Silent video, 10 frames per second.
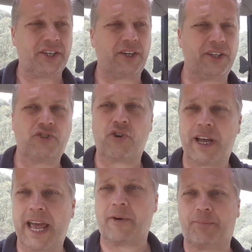to
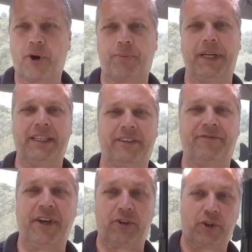dry out properly. The
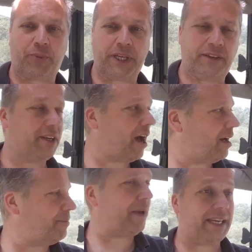field will be
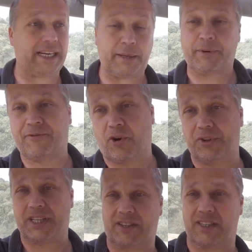cut immediately
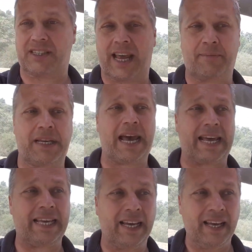before this on the same
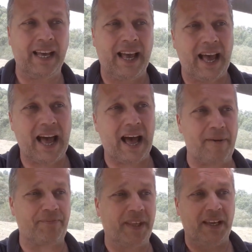day.
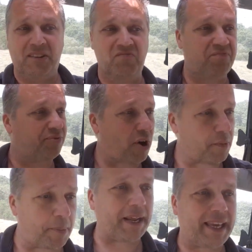Um,
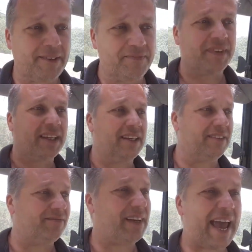probably
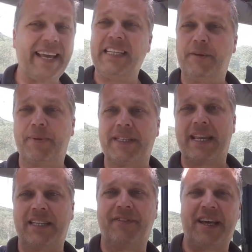
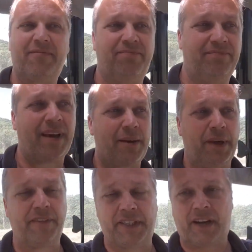80% of it,
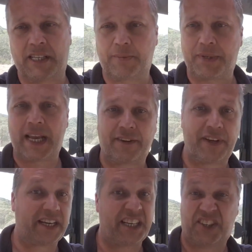maybe even 90%
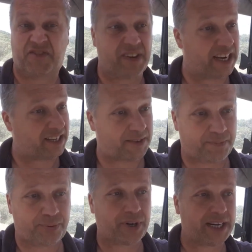of it is, is
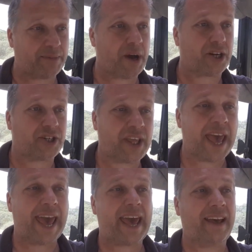pretty much
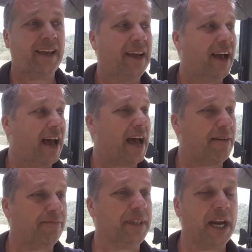there.
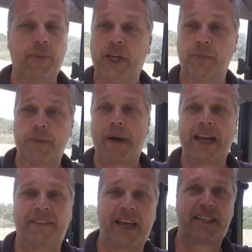Um, you know, we could be
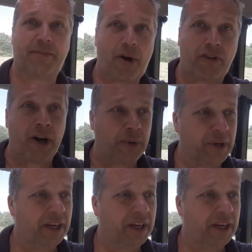baling that tomorrow.